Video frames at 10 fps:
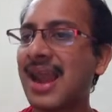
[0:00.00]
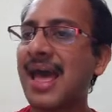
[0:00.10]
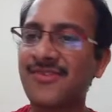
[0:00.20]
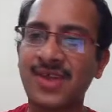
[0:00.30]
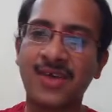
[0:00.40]

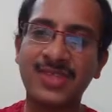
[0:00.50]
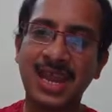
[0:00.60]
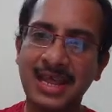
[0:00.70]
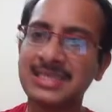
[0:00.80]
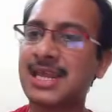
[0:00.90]
as one of the
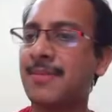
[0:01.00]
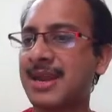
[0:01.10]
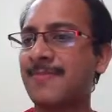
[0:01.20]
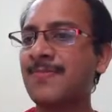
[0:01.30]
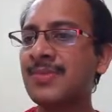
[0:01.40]
nearest neighbor.
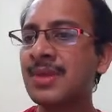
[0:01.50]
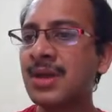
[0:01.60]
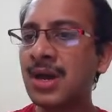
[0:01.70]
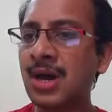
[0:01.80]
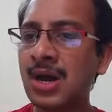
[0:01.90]

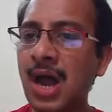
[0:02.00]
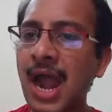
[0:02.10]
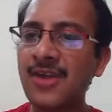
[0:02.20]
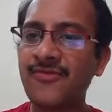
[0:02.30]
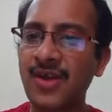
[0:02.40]

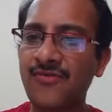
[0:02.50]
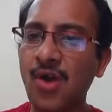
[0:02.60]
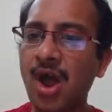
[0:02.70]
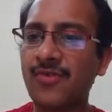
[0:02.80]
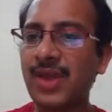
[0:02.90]
And for
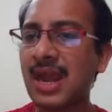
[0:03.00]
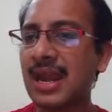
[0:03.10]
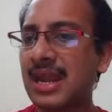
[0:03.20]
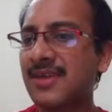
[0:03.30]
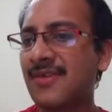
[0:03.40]
frog, we are
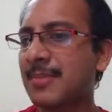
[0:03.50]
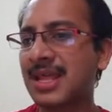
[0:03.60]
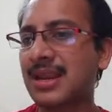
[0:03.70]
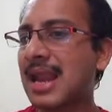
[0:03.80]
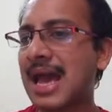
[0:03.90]
getting some
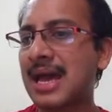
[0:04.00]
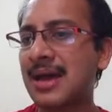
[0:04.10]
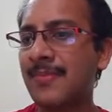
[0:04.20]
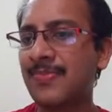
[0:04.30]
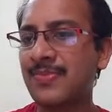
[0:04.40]
other
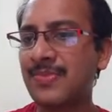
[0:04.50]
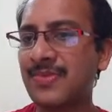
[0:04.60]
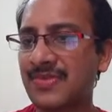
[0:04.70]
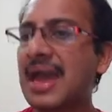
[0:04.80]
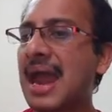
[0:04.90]

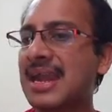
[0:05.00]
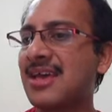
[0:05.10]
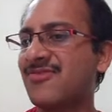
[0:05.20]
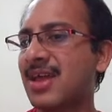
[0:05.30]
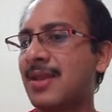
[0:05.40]
cat
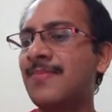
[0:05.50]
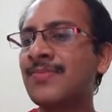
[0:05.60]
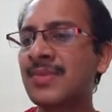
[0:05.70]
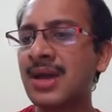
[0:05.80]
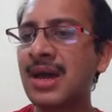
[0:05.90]
as well
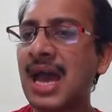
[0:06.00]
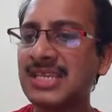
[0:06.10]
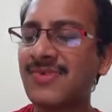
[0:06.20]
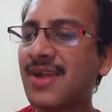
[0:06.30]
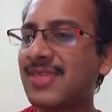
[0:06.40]

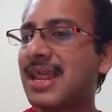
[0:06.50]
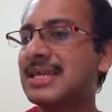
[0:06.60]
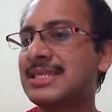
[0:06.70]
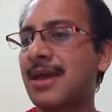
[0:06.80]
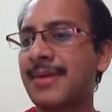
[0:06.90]
as one of the
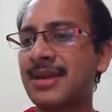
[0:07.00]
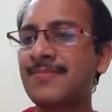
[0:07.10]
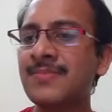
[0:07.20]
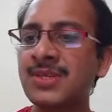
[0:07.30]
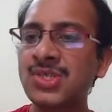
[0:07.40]
nearest neighbor.
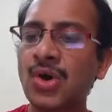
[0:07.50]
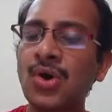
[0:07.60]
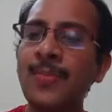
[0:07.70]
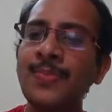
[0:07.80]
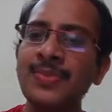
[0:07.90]

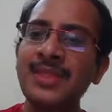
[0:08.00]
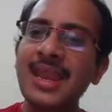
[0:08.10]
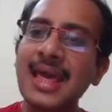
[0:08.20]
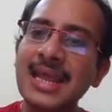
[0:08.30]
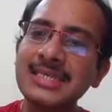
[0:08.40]
So the
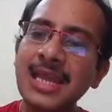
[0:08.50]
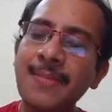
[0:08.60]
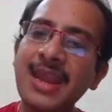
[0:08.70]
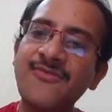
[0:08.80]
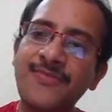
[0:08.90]
nearest
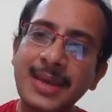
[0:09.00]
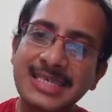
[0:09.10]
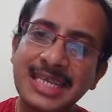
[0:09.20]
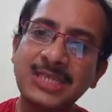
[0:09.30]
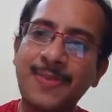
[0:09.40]
neighbor in
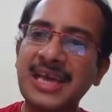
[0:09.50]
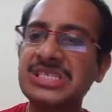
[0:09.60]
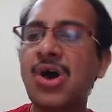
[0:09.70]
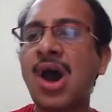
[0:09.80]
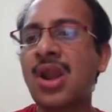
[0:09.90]
pixel
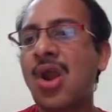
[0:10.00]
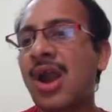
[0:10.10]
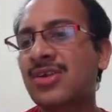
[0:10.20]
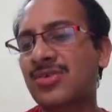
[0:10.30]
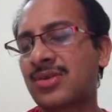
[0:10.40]
space are not